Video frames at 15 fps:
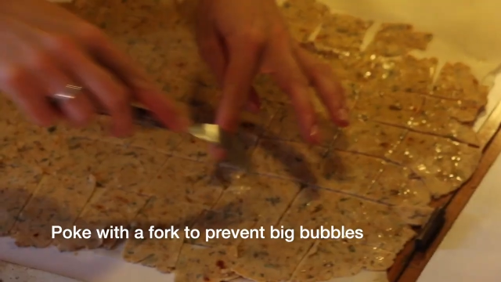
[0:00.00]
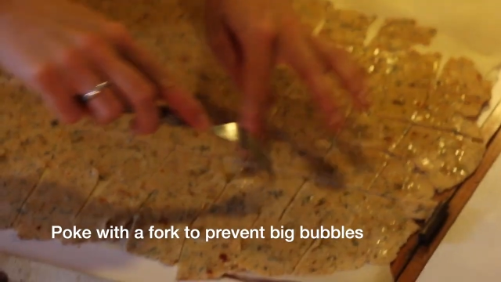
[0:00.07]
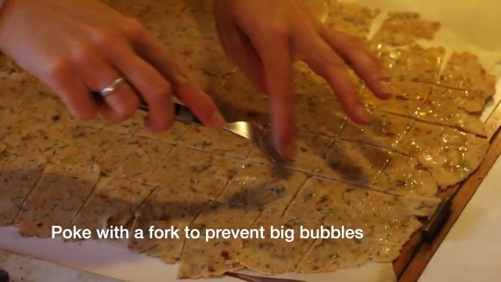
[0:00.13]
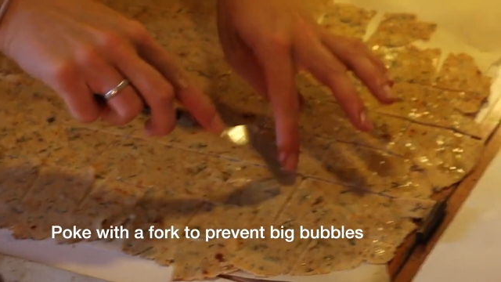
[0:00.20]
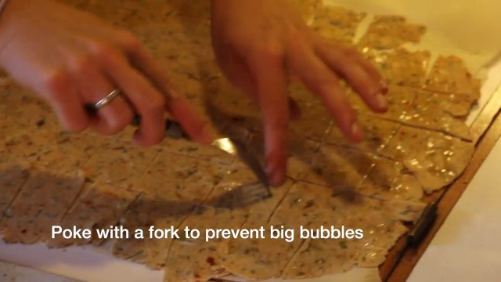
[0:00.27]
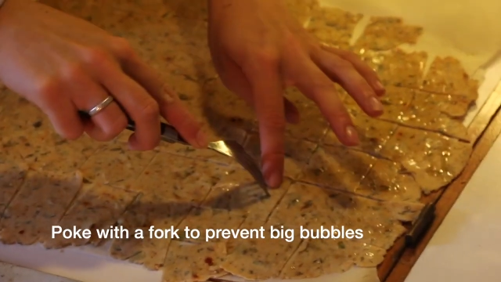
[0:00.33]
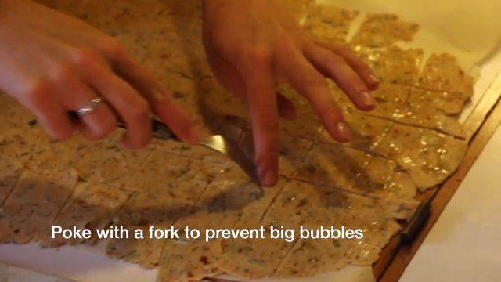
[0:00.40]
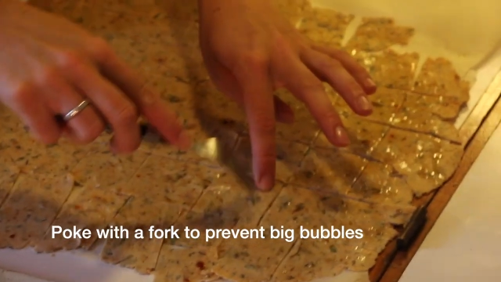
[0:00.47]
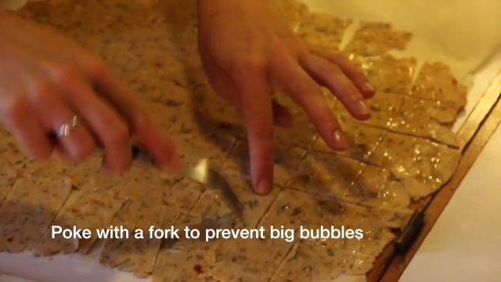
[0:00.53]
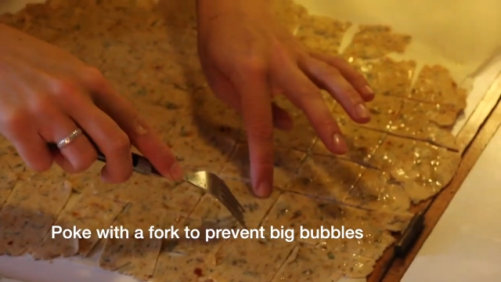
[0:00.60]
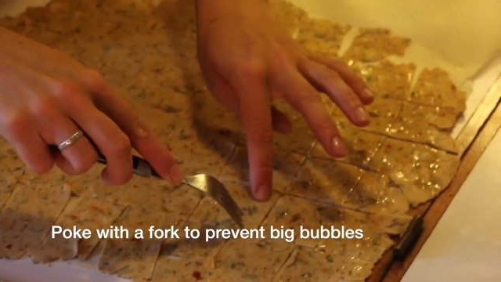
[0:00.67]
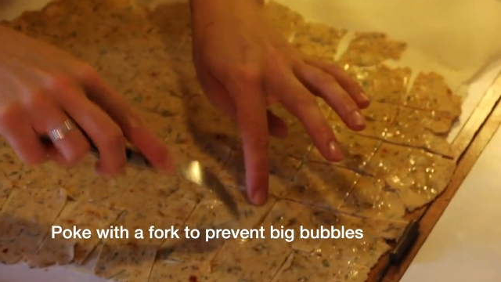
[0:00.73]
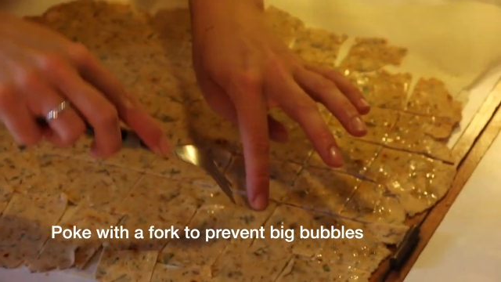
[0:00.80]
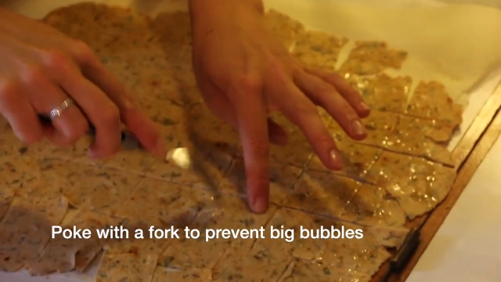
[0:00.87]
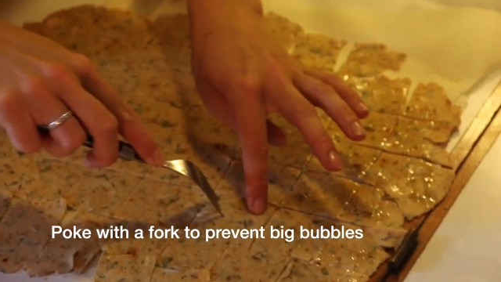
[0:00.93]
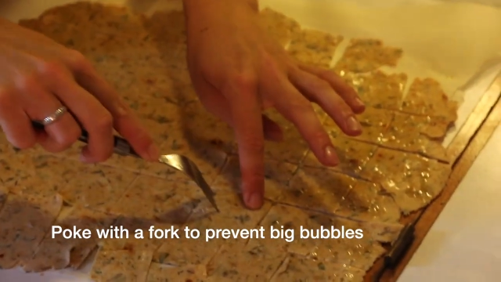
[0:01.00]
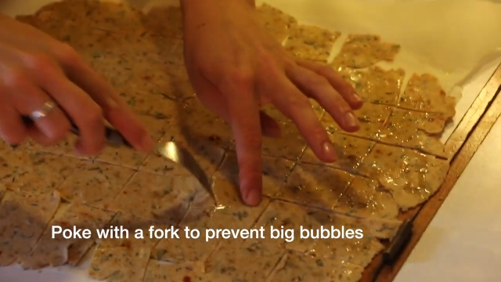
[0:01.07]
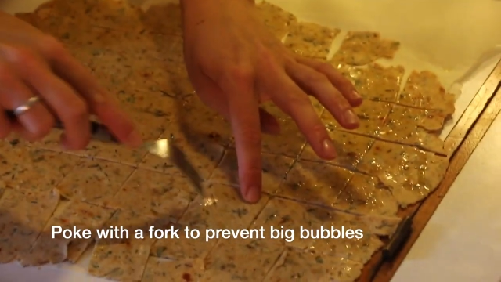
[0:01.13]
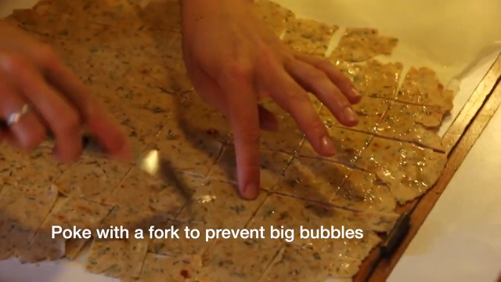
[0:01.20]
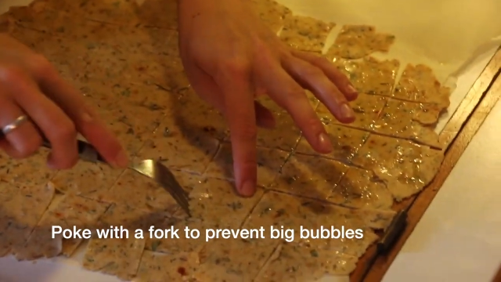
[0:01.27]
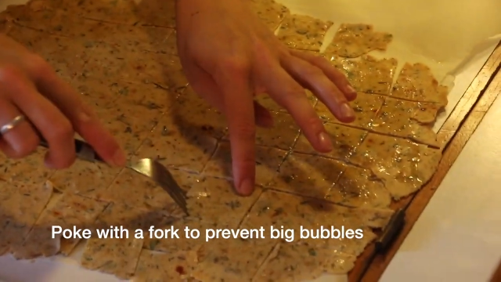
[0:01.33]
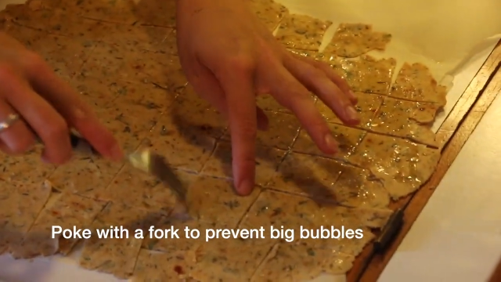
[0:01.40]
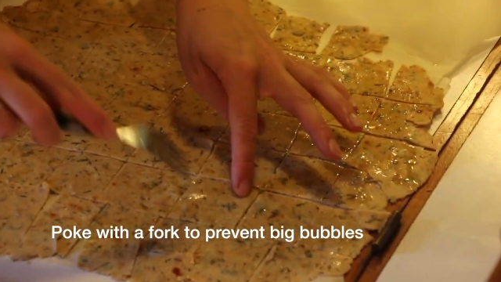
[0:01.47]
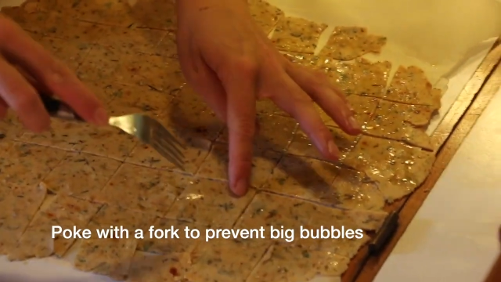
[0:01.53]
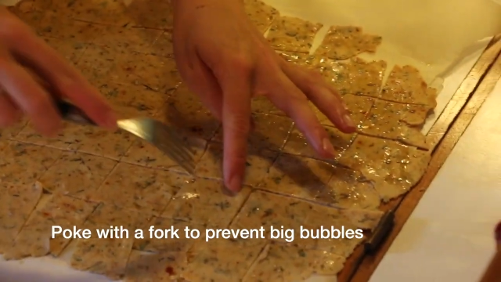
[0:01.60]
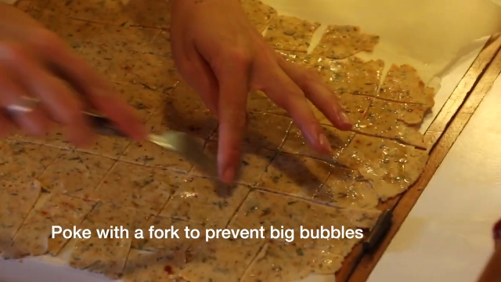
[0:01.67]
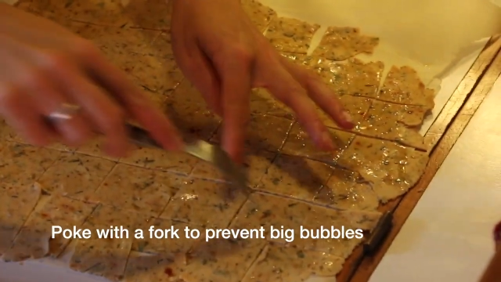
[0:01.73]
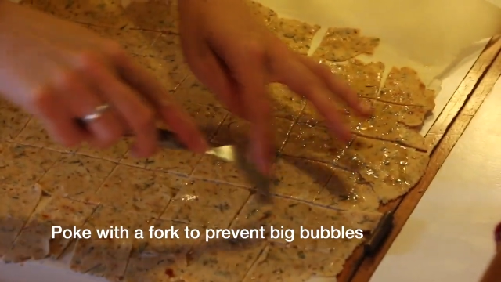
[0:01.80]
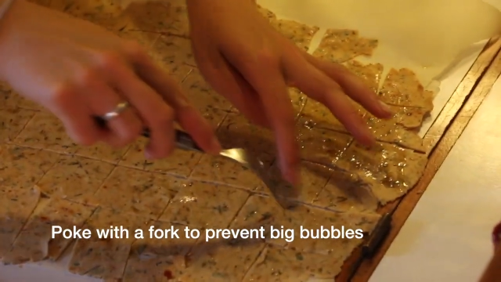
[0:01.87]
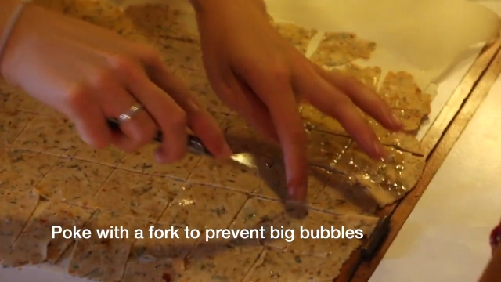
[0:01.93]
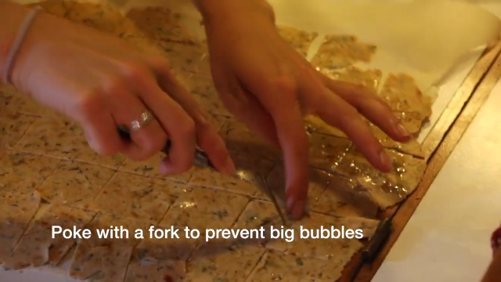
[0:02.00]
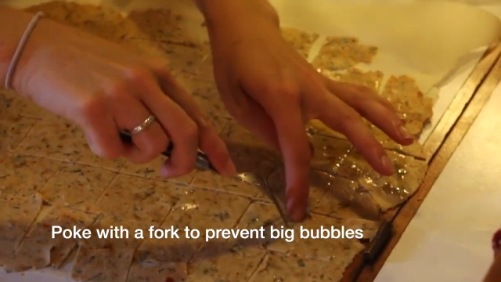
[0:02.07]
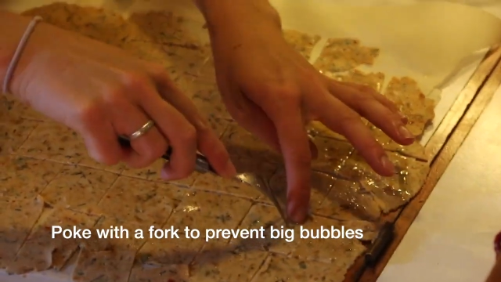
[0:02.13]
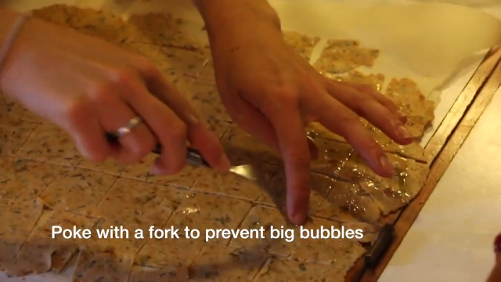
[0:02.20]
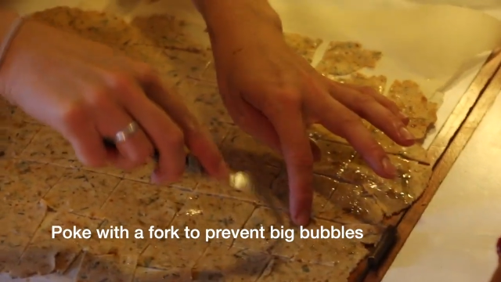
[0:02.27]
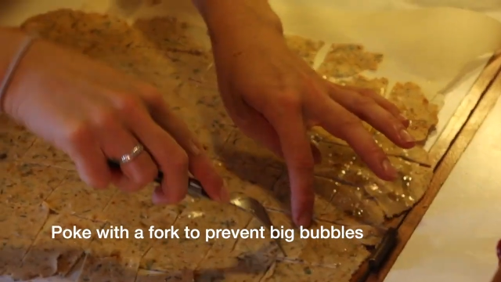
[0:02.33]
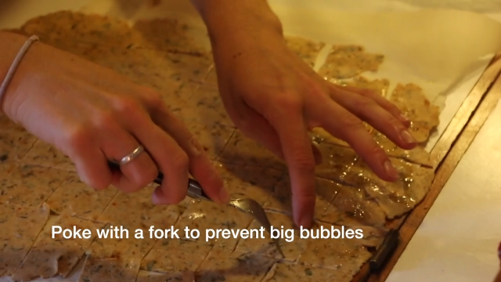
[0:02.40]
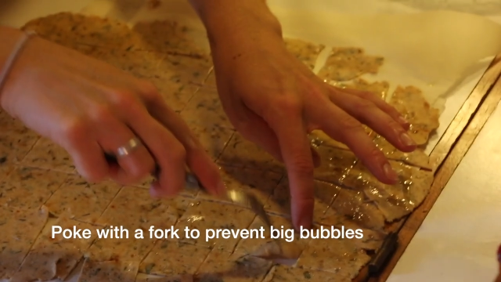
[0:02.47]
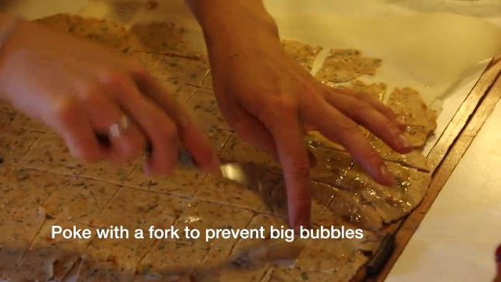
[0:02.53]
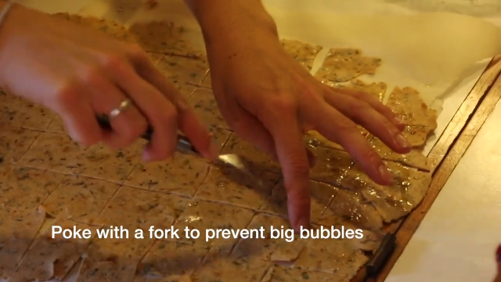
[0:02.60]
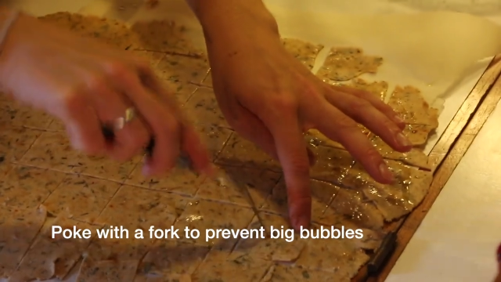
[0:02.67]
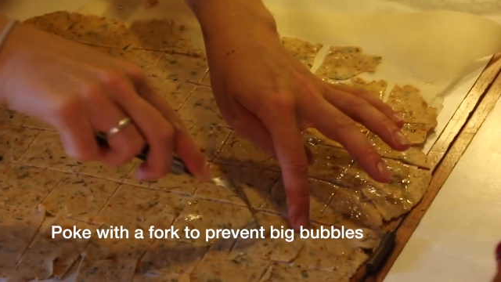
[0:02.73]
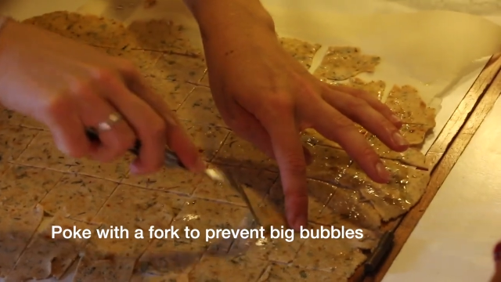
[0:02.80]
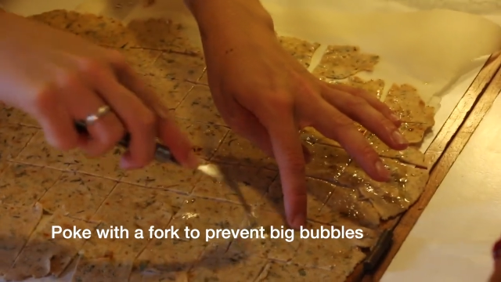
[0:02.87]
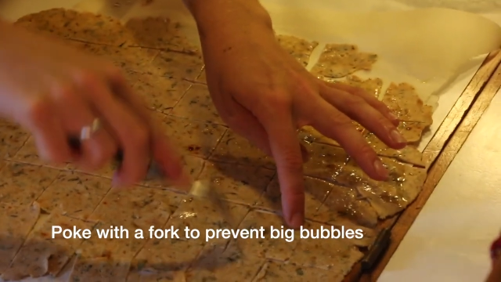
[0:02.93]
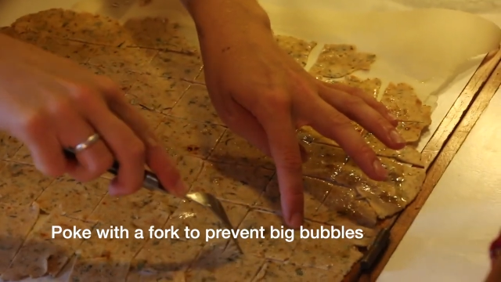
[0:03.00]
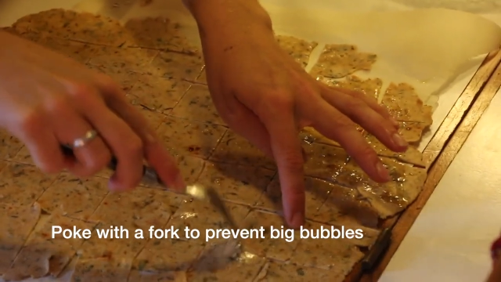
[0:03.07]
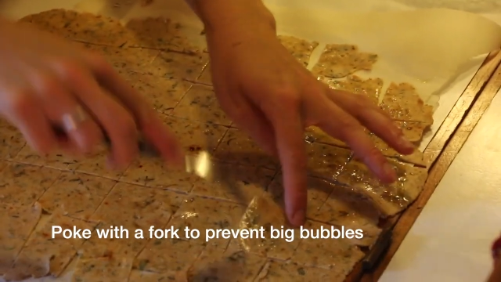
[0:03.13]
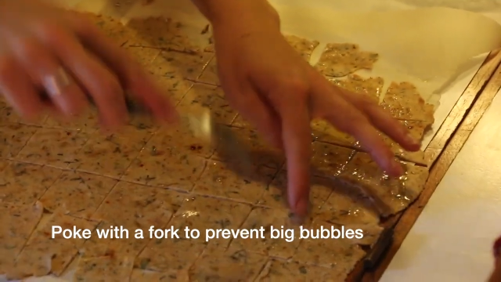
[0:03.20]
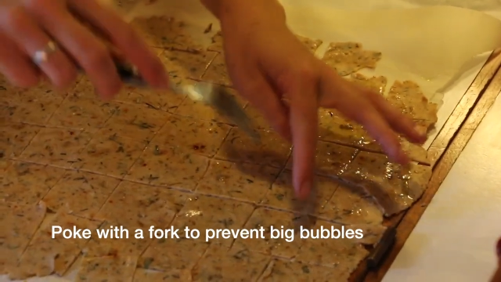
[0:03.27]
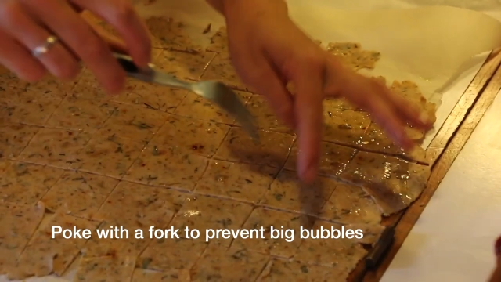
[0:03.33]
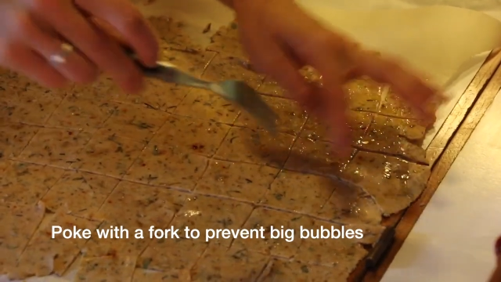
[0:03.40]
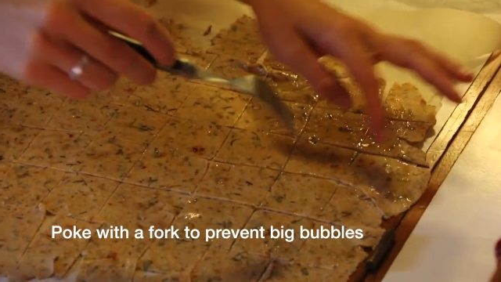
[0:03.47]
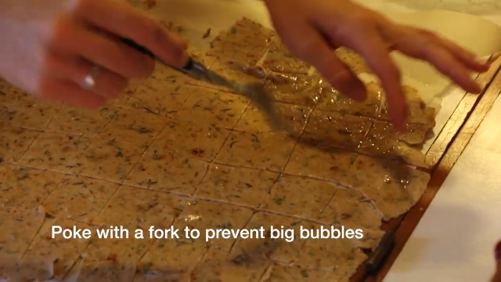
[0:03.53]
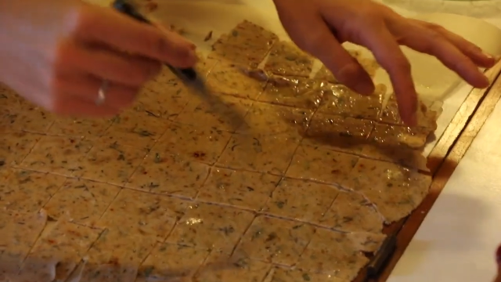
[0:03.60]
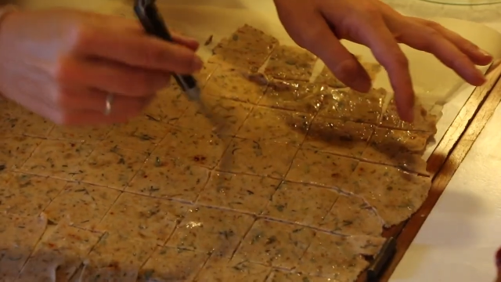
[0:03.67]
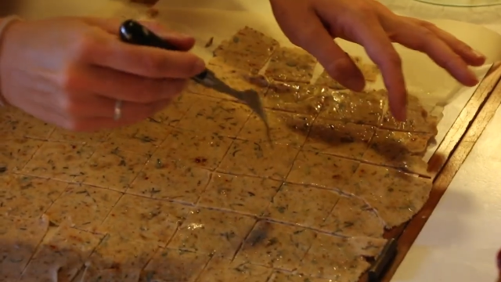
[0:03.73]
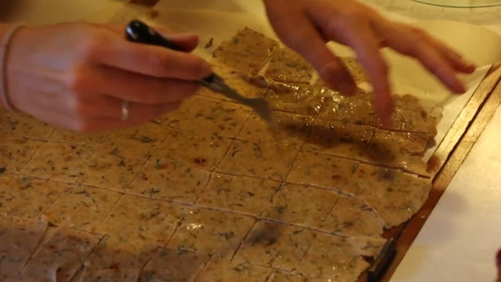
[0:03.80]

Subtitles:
No face is visible, so there are no lips to read.